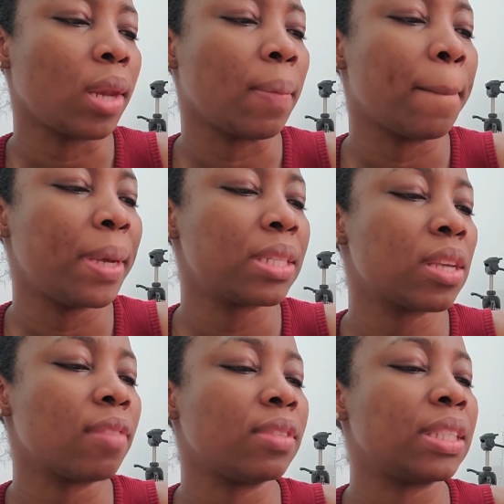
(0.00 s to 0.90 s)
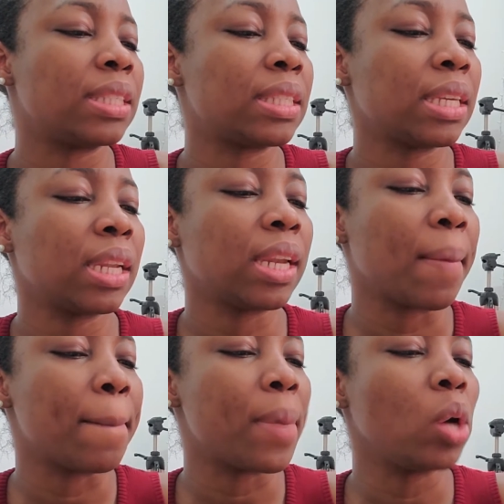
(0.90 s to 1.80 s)
the pit of the seed in
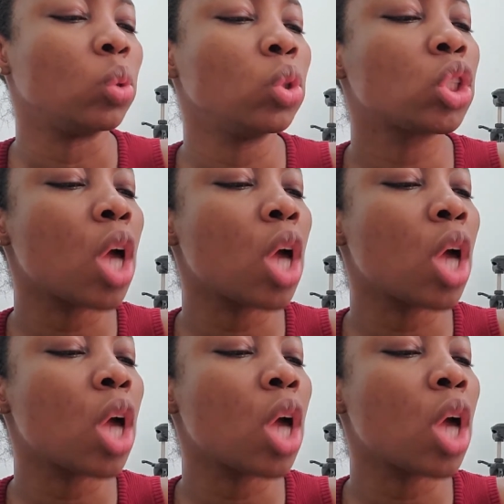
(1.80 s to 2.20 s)
your mouth.